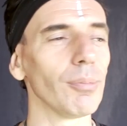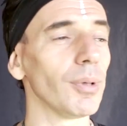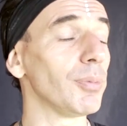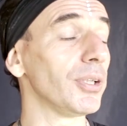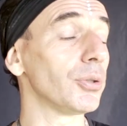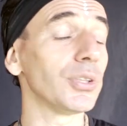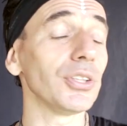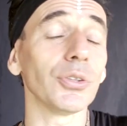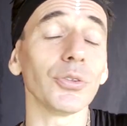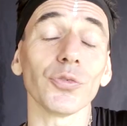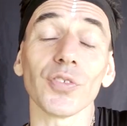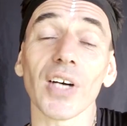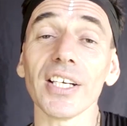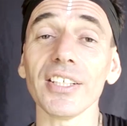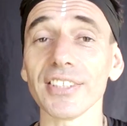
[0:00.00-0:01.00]
Maybe you didn't
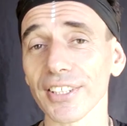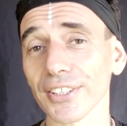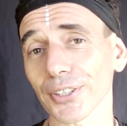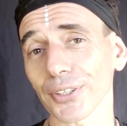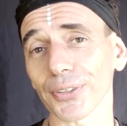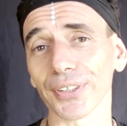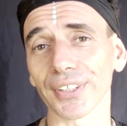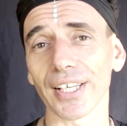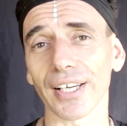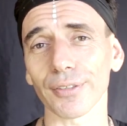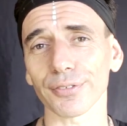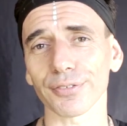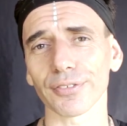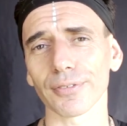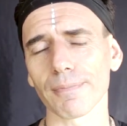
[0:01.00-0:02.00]
validate her
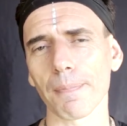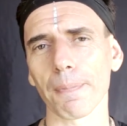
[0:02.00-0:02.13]
enough.